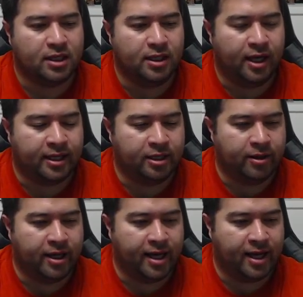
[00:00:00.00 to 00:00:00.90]
I can go
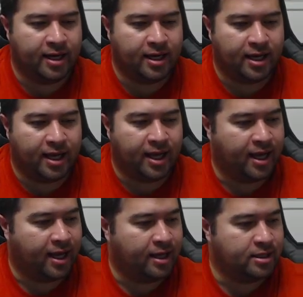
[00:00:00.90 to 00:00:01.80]
ahead
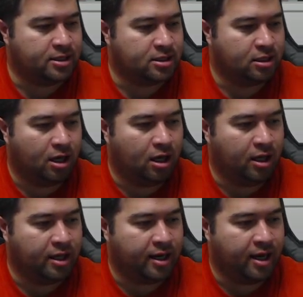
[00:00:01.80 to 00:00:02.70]
and just call
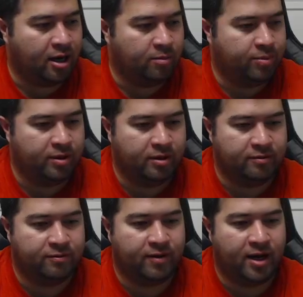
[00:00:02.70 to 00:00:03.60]
an output
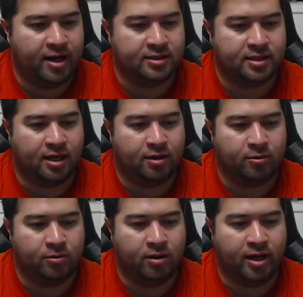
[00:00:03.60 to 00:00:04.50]
file dot
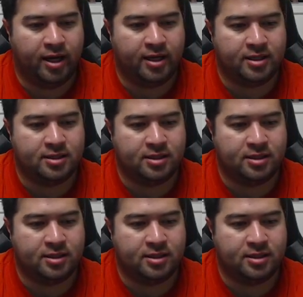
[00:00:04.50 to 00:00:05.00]
write